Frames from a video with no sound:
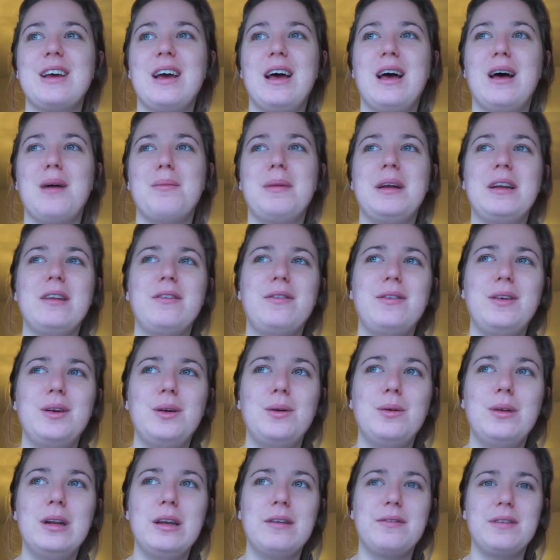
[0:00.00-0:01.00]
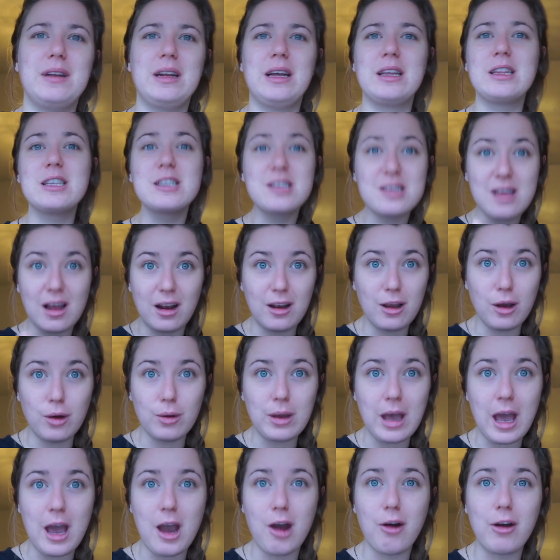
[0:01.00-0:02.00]
And if you live in like the Selly
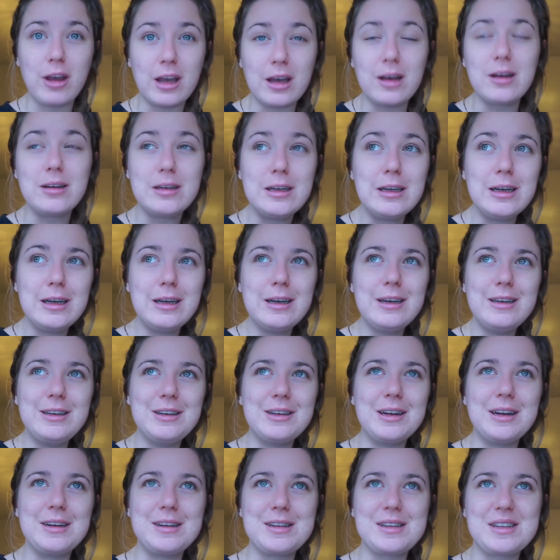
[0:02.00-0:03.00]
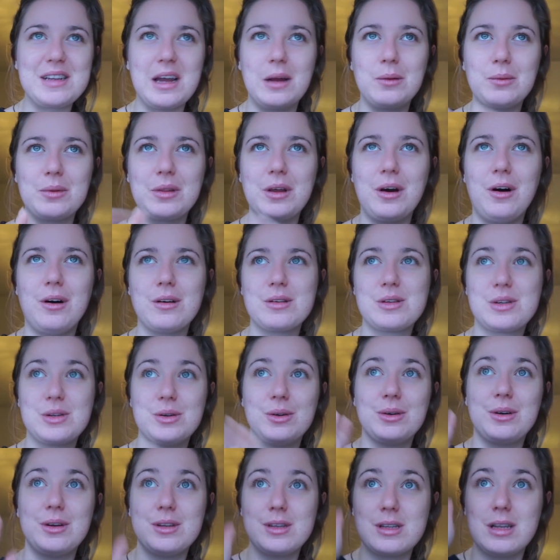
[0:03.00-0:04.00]
Oak area, you'll understand with the
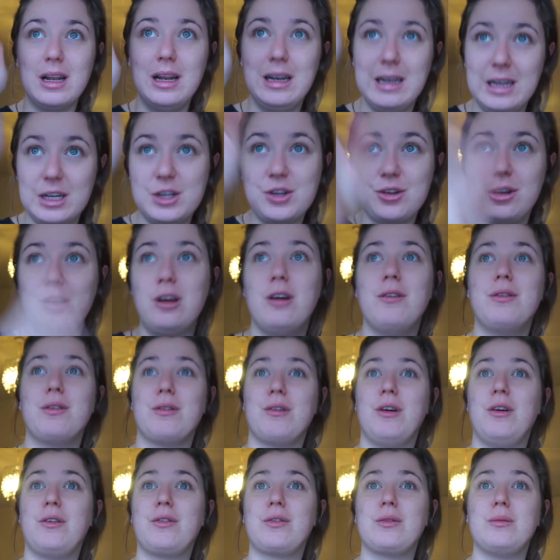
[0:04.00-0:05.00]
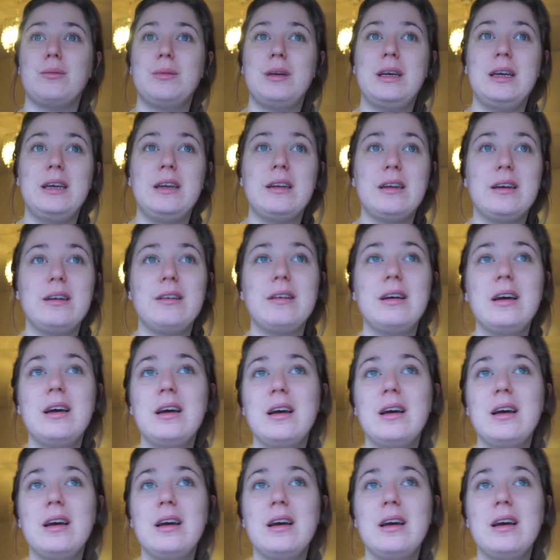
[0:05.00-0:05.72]
hostel, because literally over the road from me, you know,